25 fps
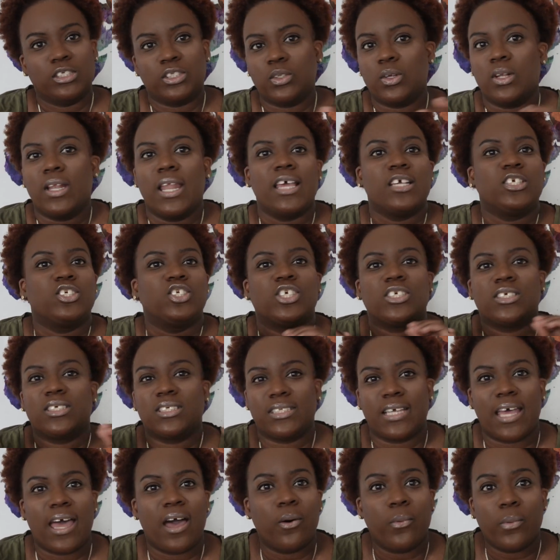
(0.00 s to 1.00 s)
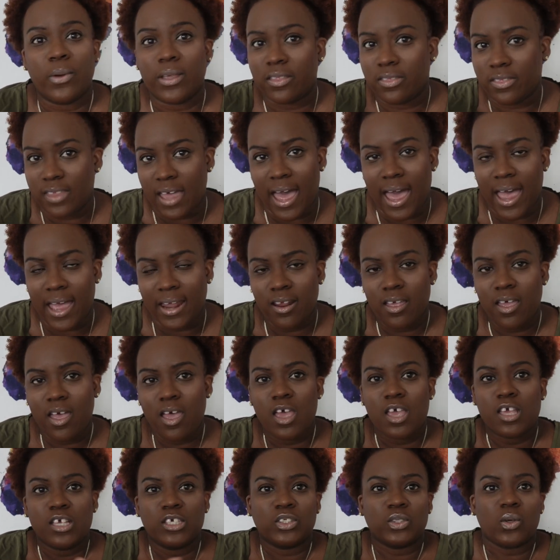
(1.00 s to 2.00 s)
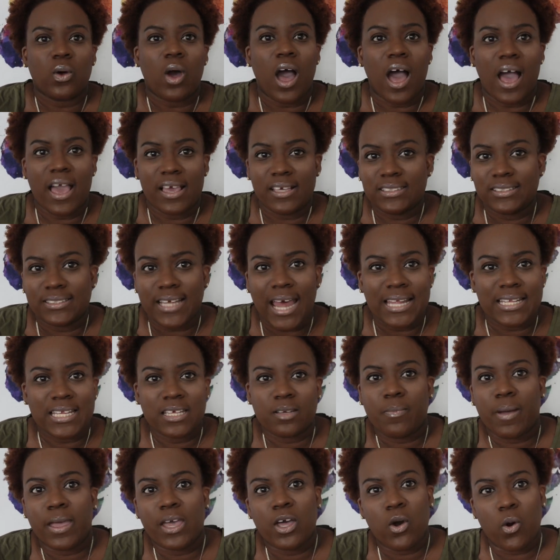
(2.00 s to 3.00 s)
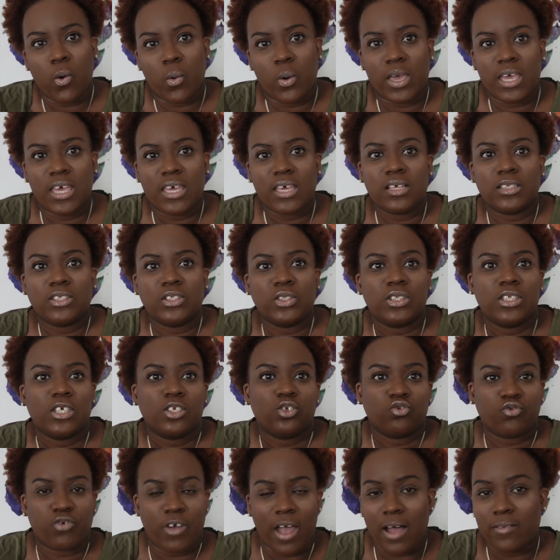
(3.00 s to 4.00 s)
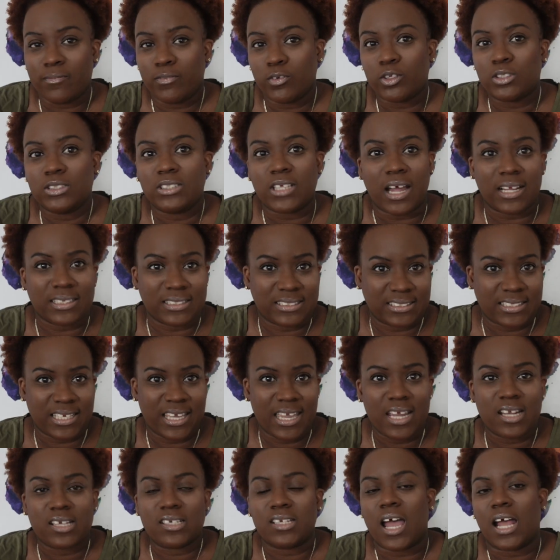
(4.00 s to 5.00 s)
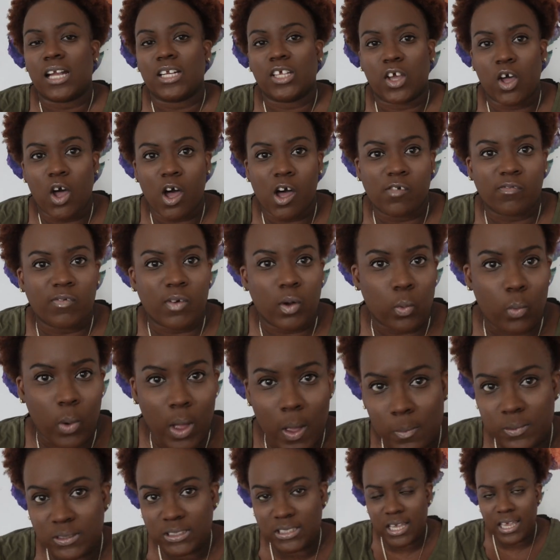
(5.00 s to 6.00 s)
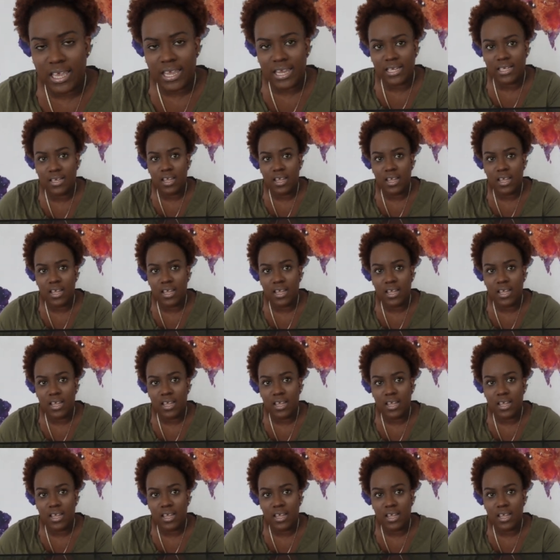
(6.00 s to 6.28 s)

So let's just start with that. So I started by going to the travel.state.gov website.